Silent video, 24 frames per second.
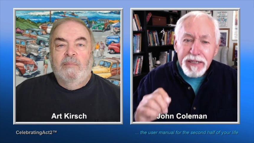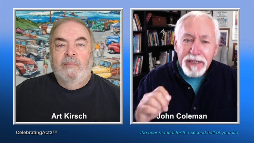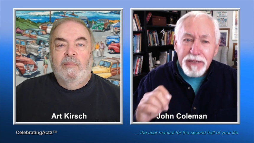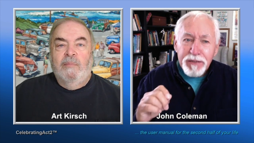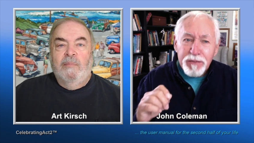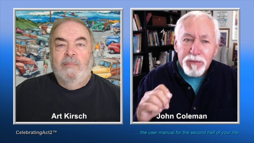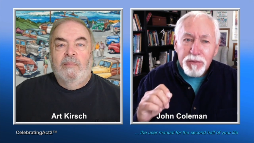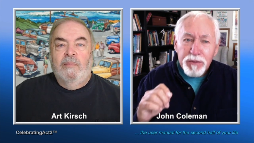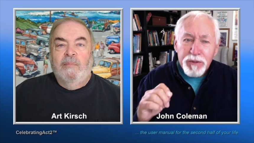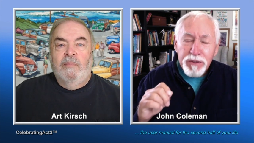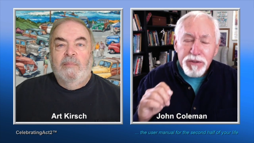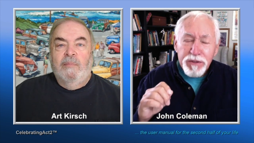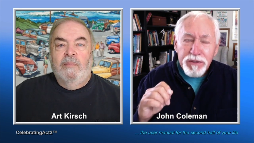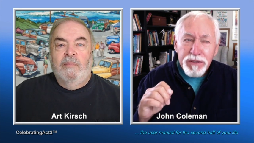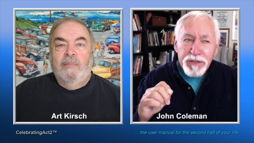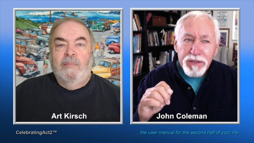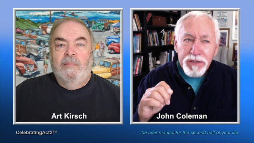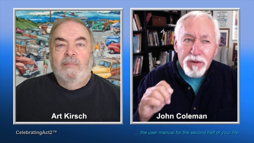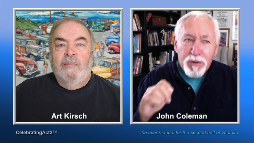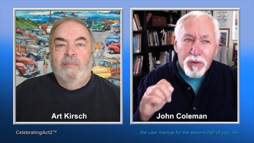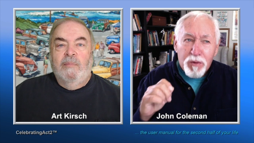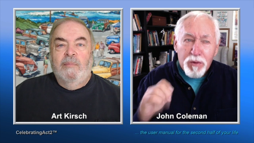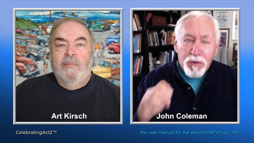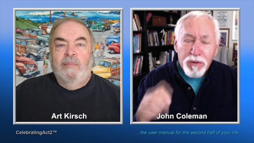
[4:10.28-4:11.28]
Speaker 1: It was
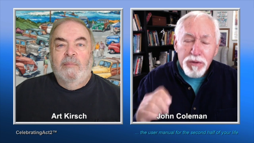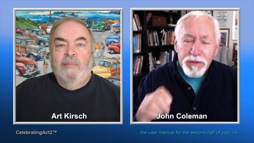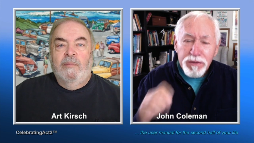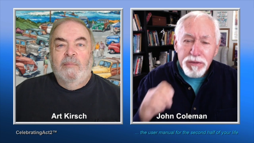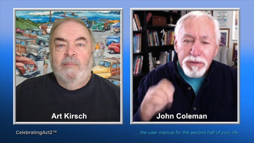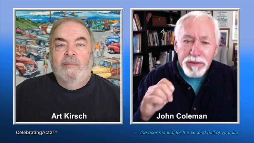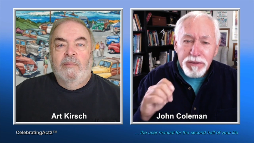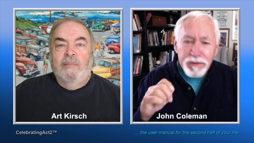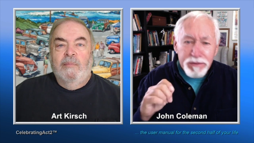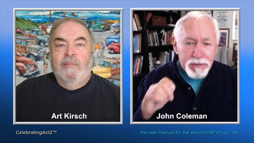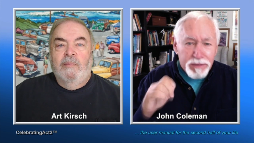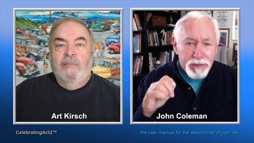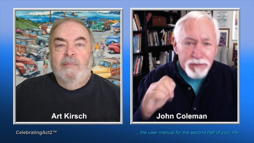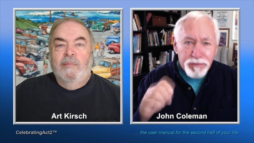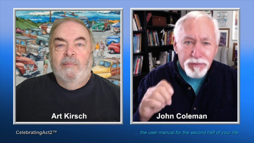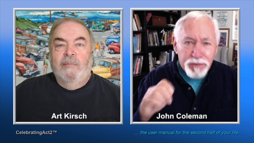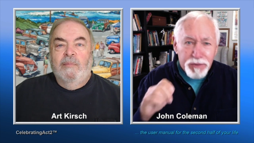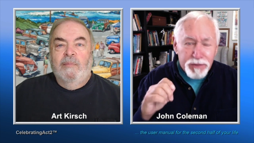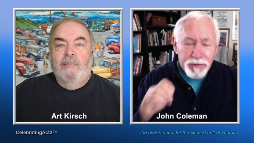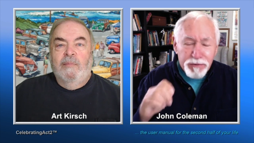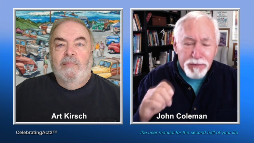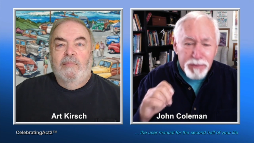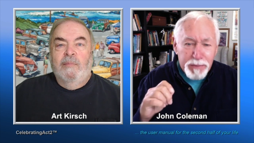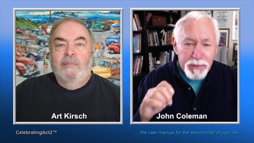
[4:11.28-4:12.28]
the Horseless. I'm
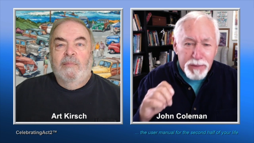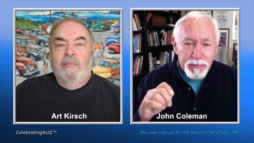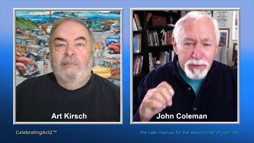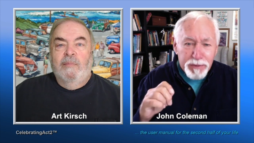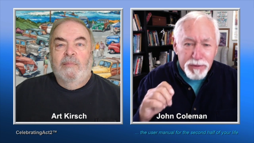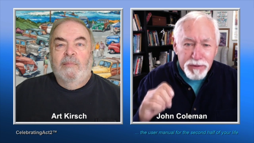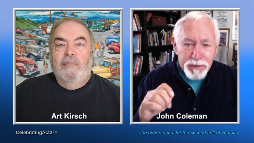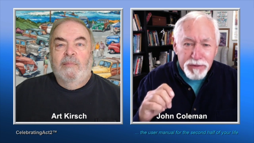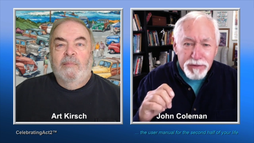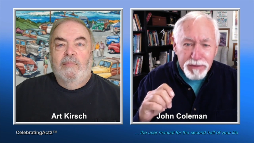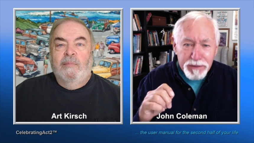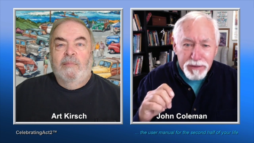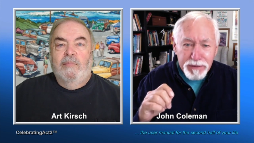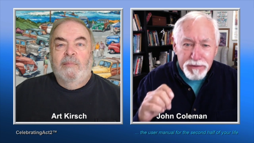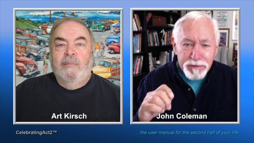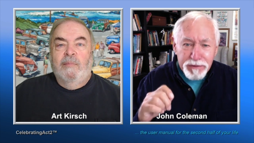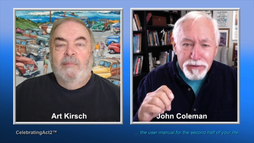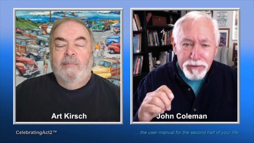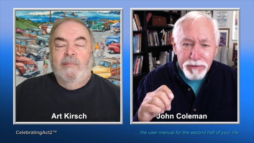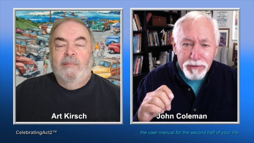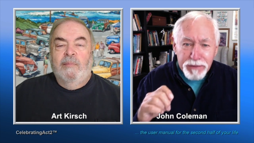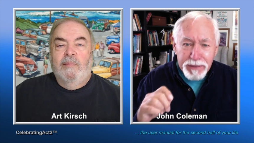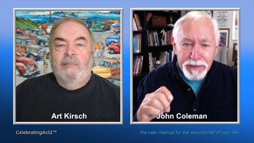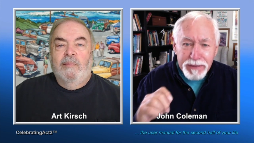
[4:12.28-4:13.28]
trying to remember the
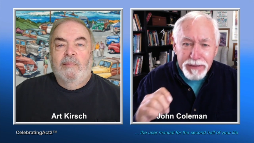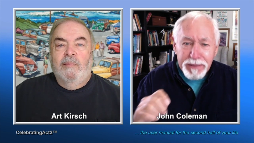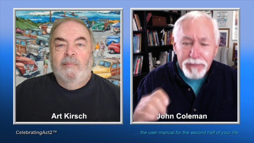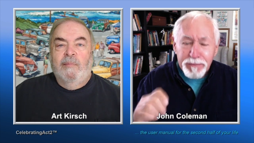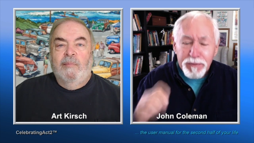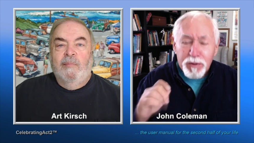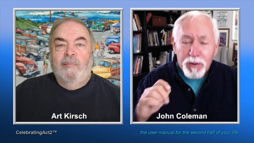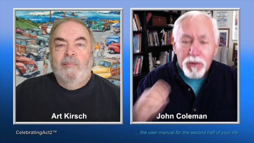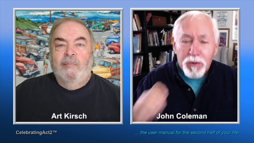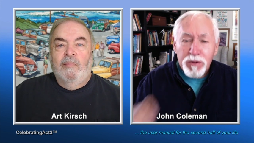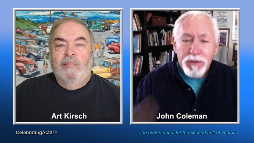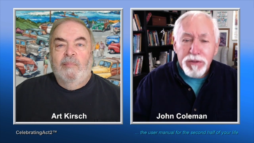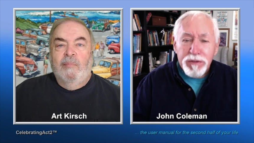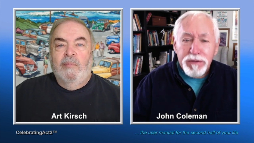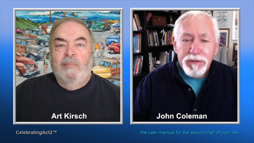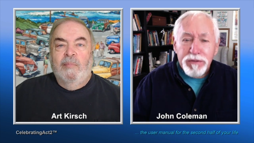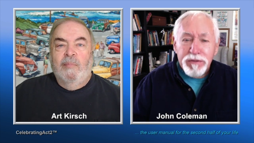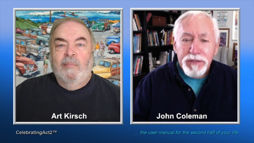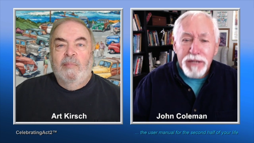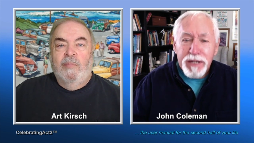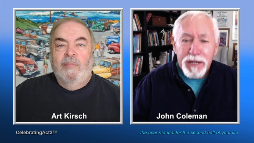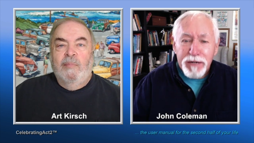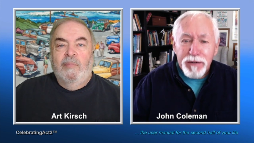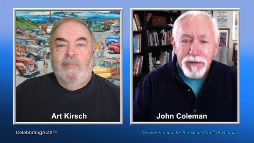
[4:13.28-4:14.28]
correct name. The
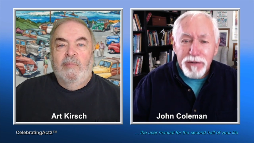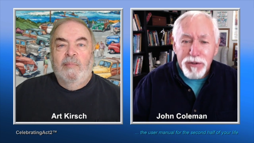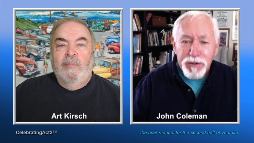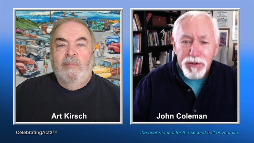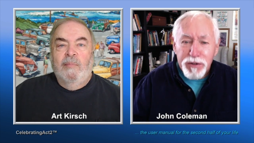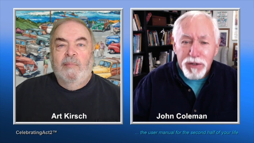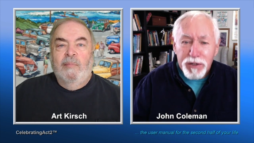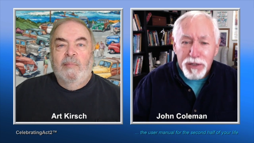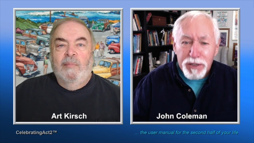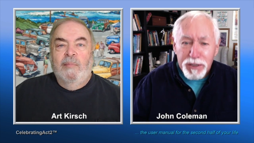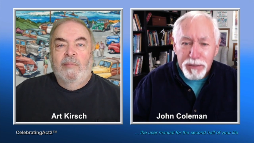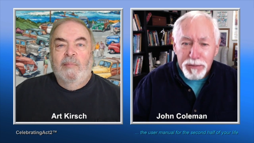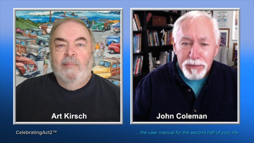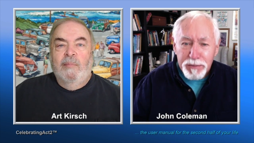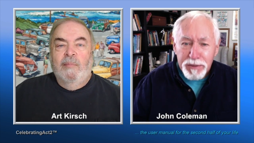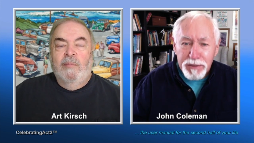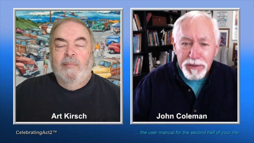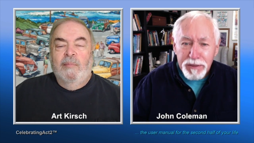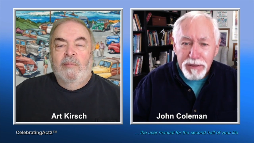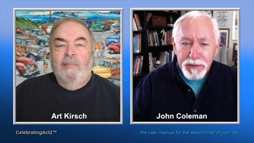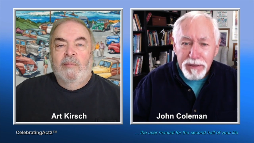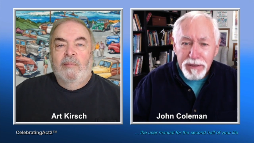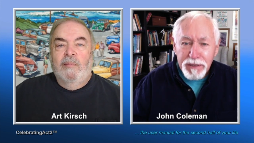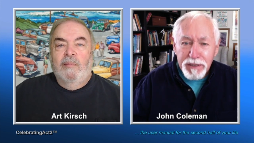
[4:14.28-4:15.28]
Horseless Carriage Club
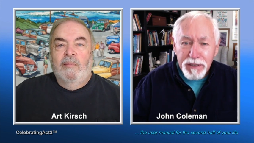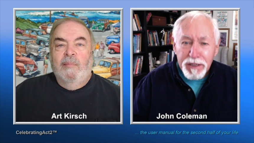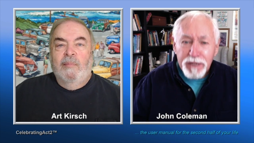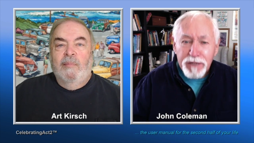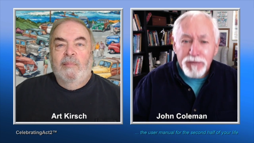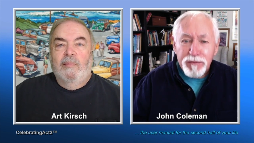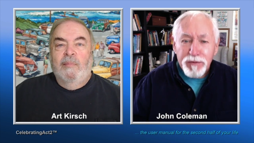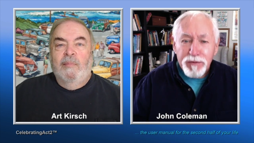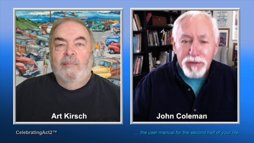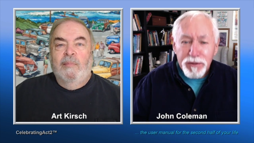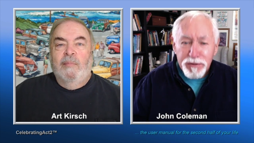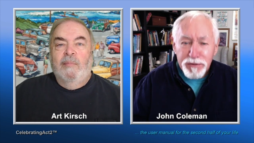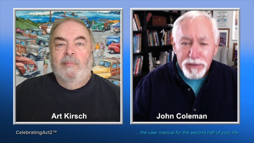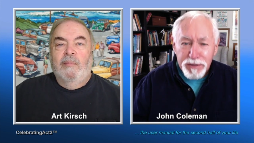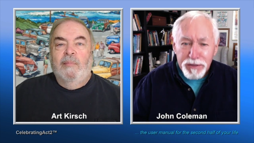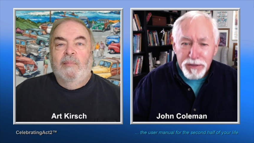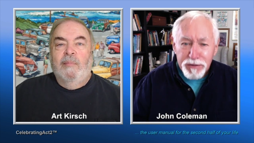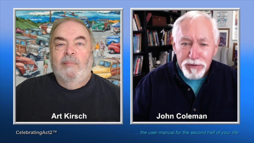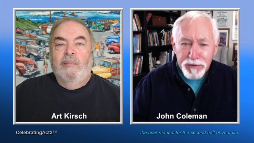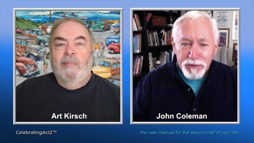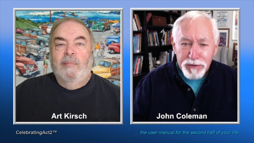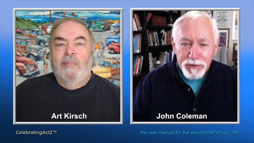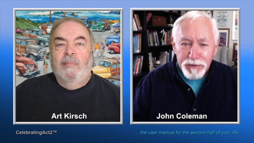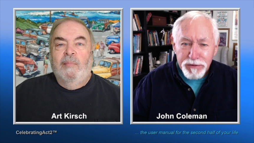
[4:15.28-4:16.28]
of Los
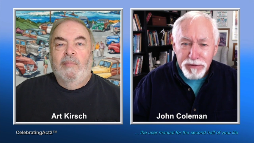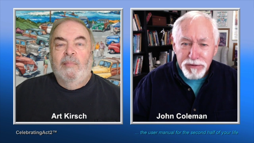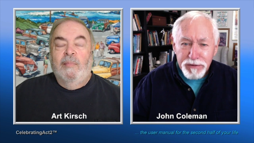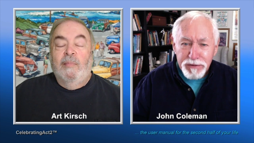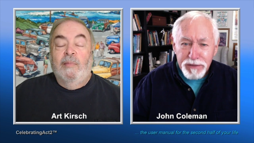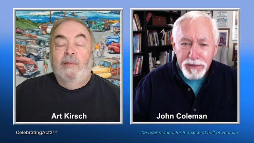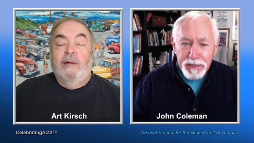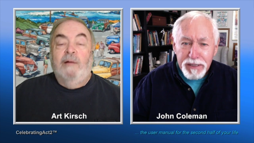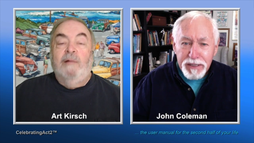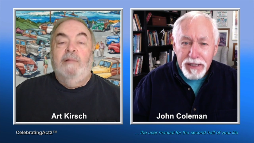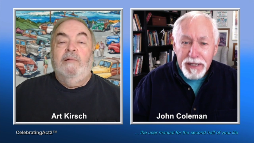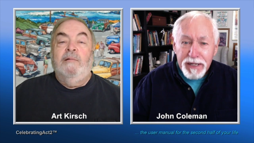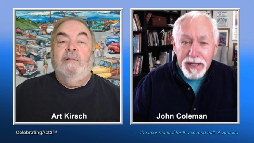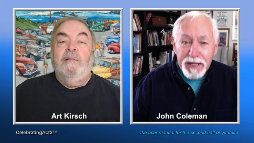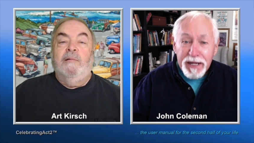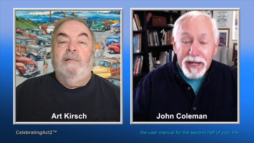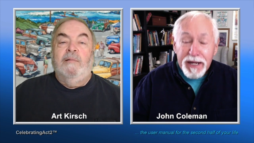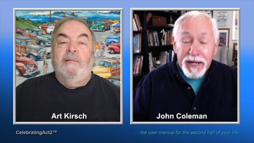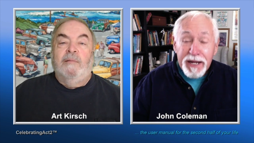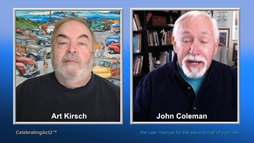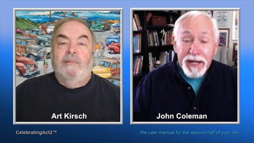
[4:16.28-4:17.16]
Angeles. Mm-hmm.